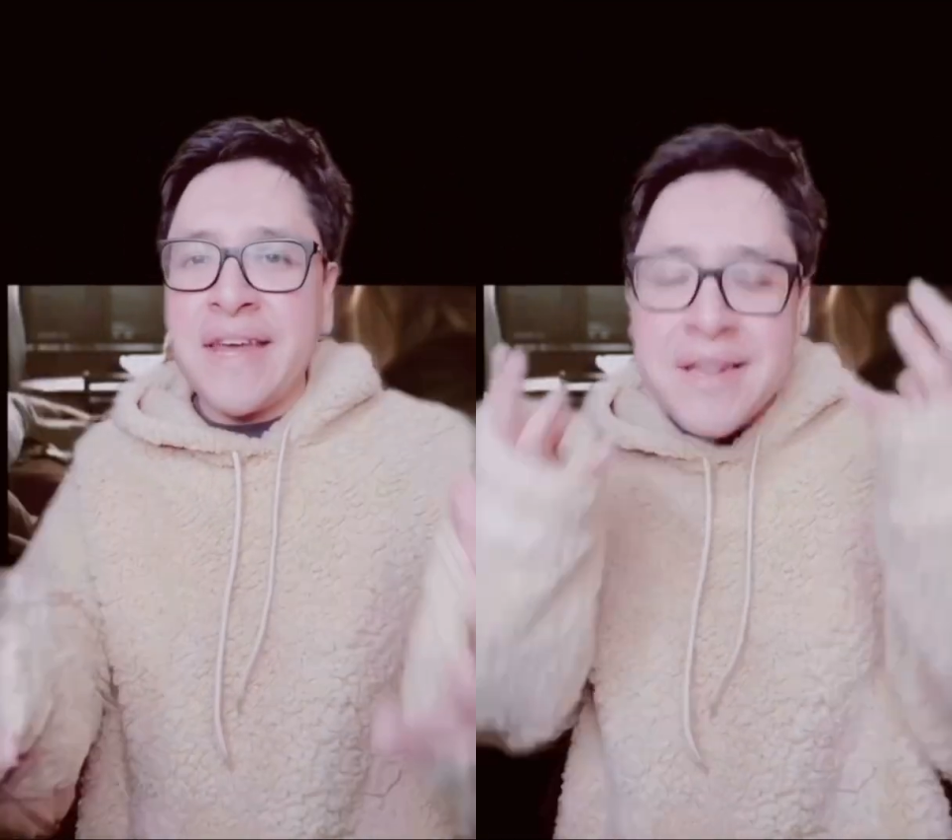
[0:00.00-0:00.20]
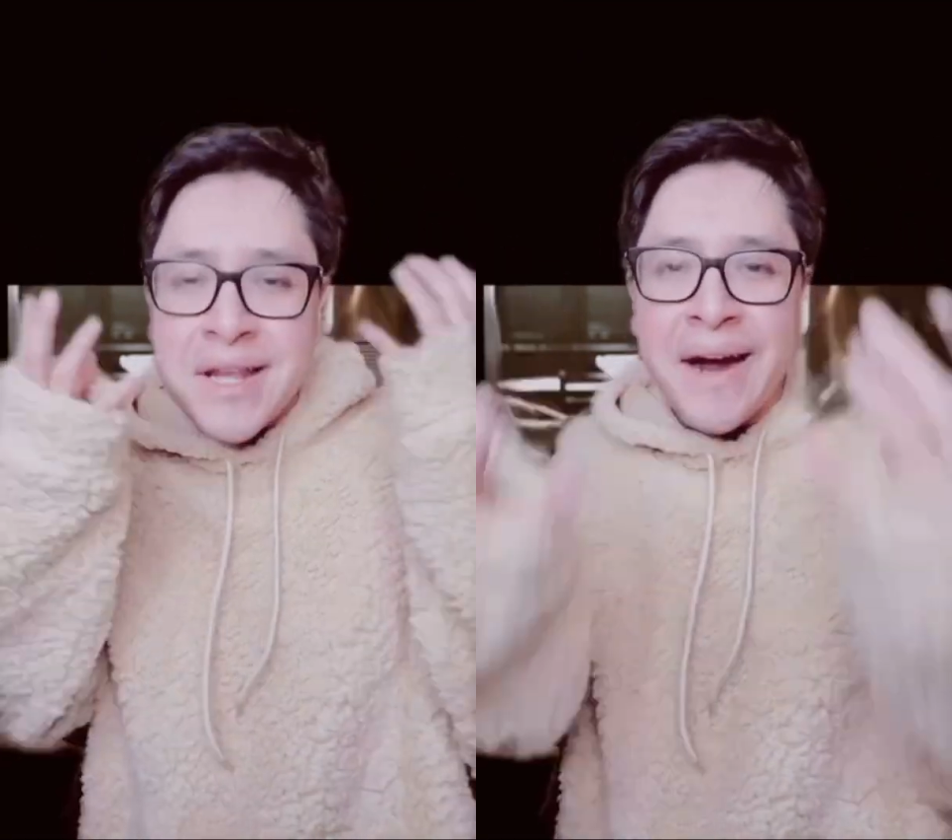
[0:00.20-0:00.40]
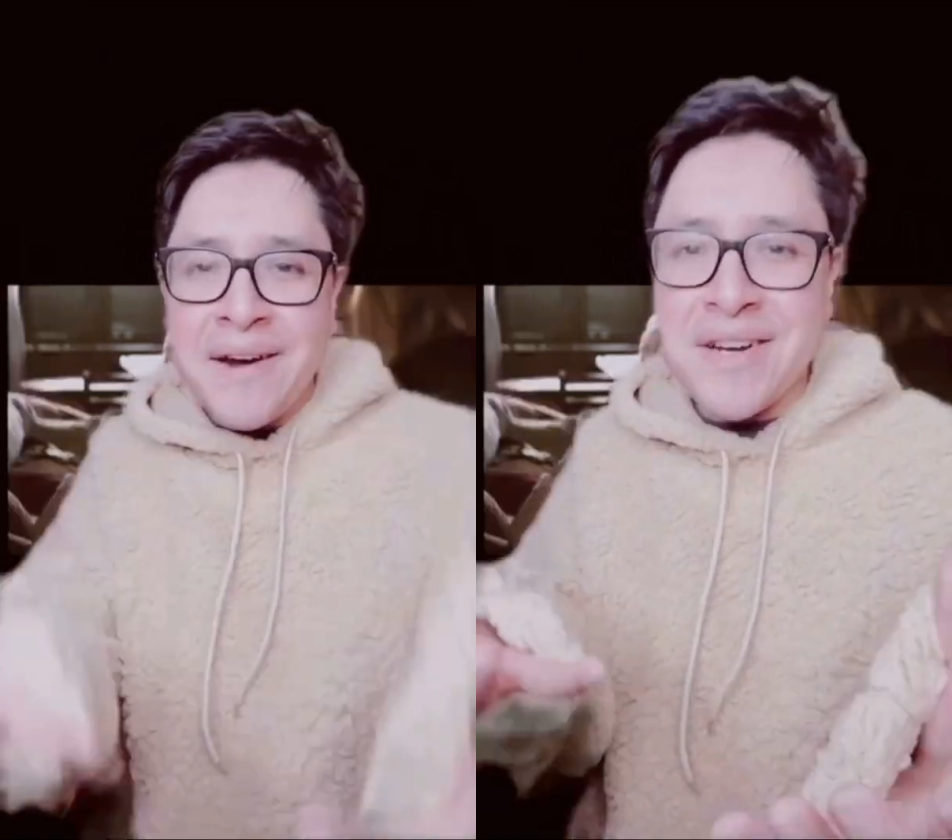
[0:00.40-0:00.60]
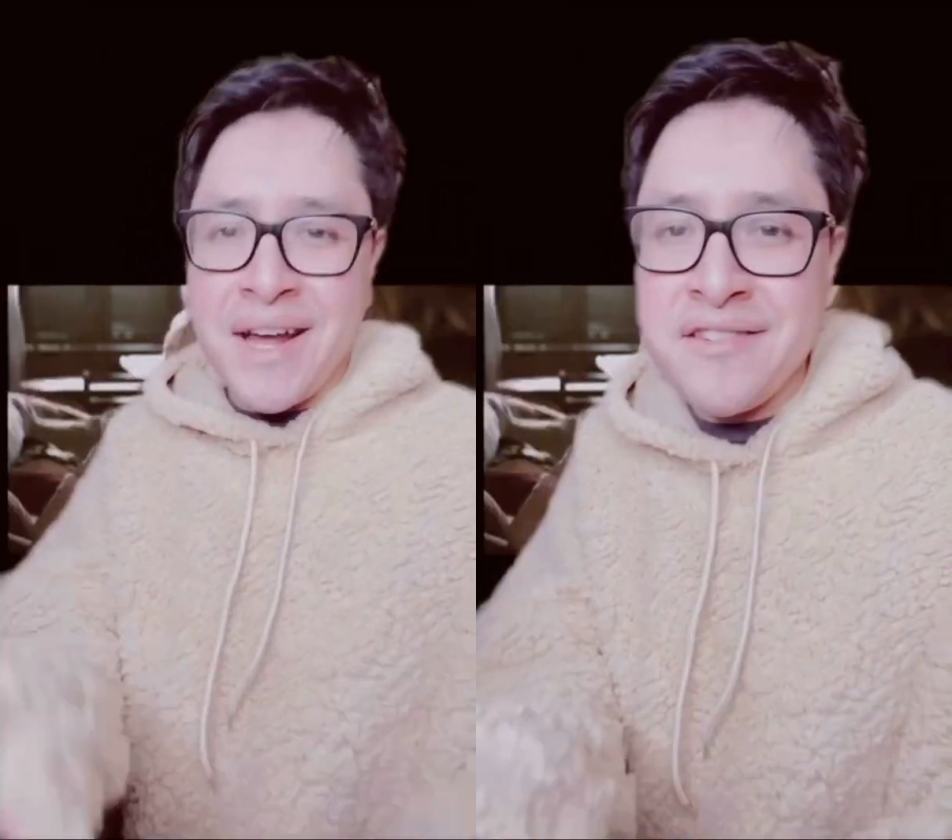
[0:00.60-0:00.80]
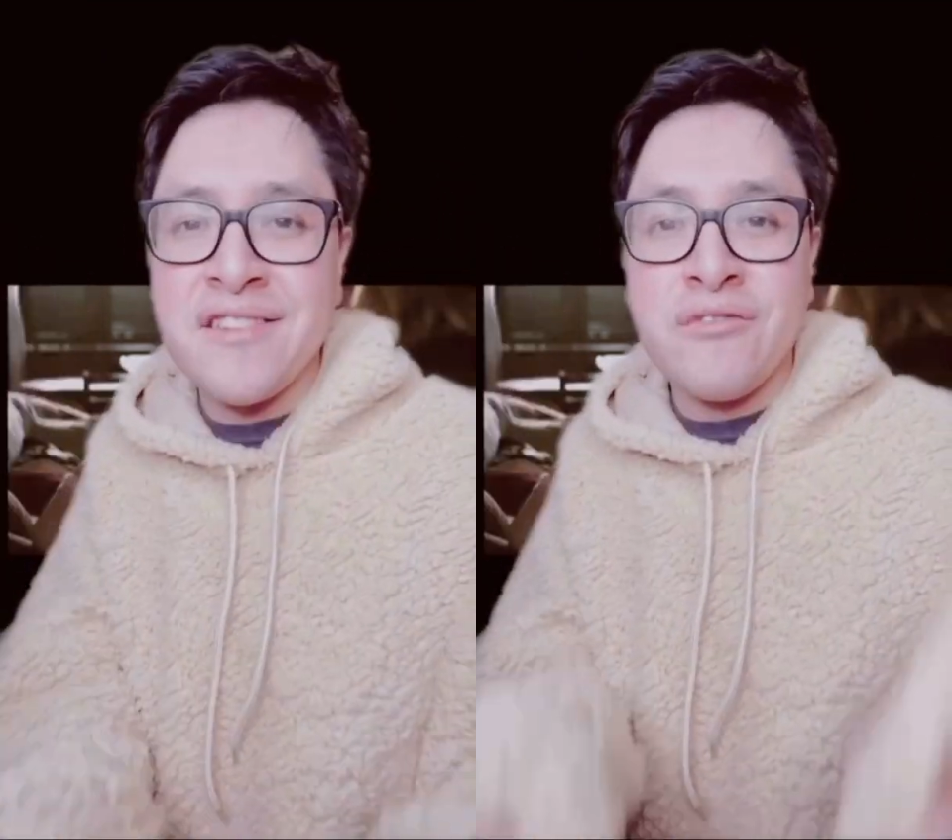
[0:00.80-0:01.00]
entire
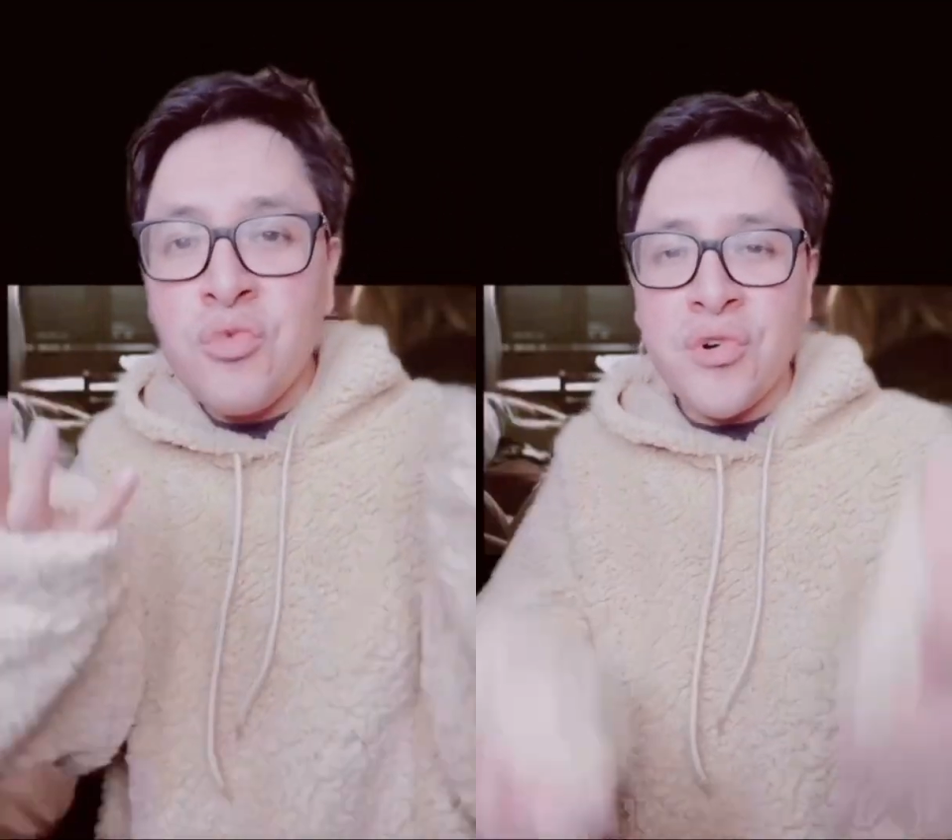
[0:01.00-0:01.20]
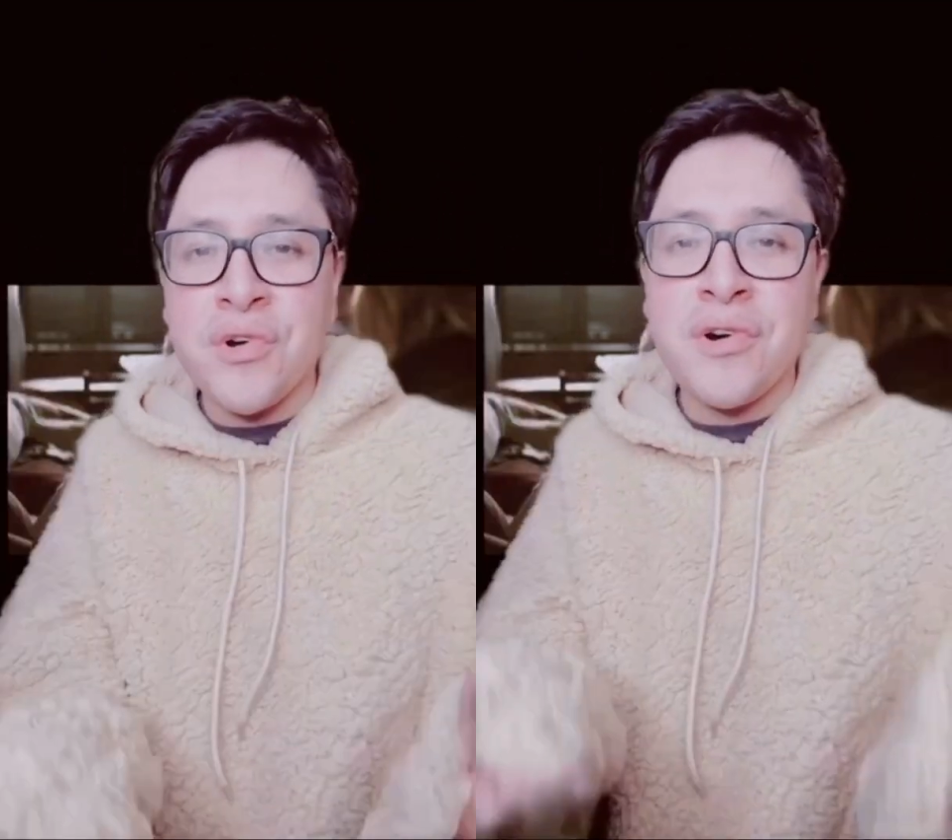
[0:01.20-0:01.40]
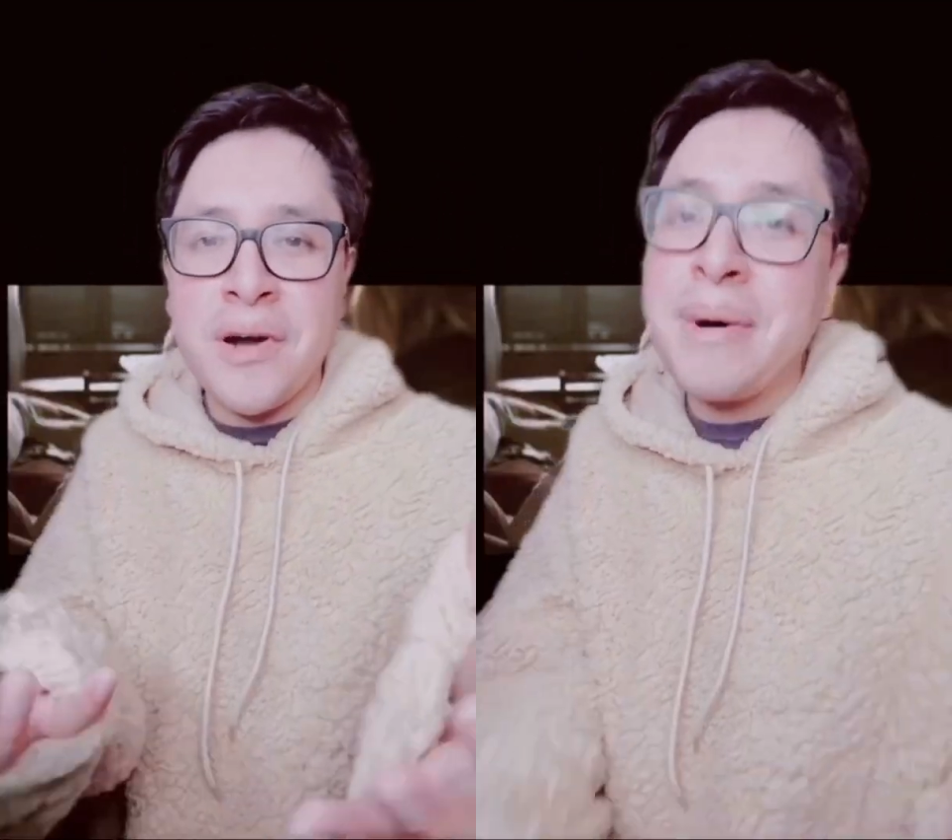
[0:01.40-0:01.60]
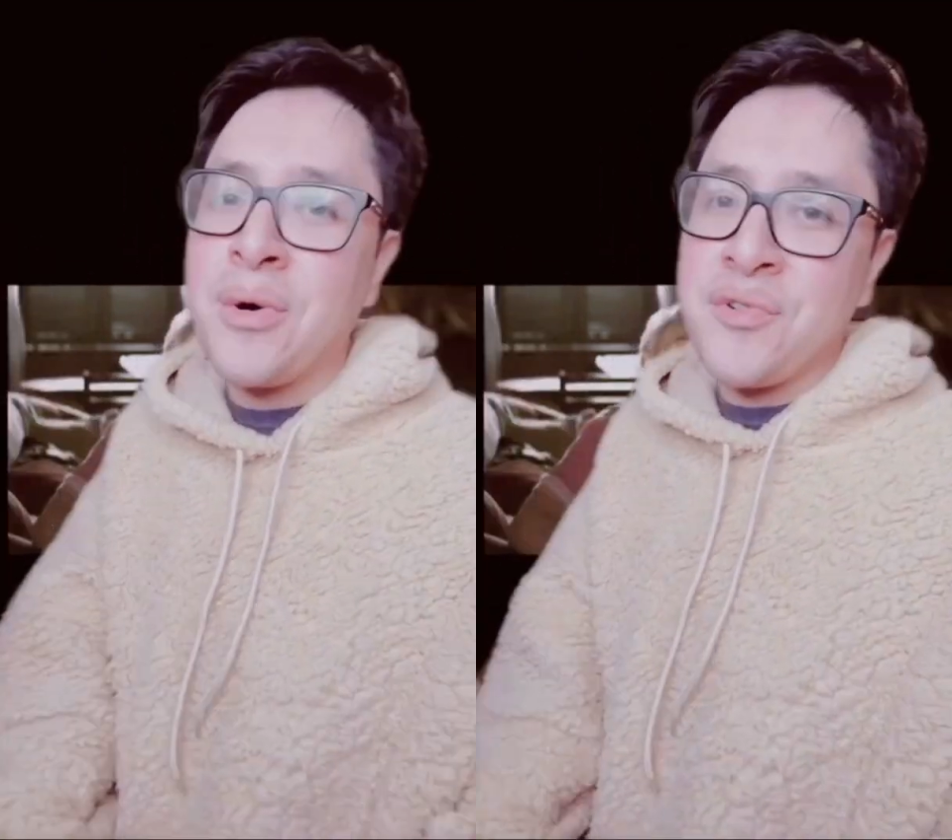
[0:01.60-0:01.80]
cast has warned her about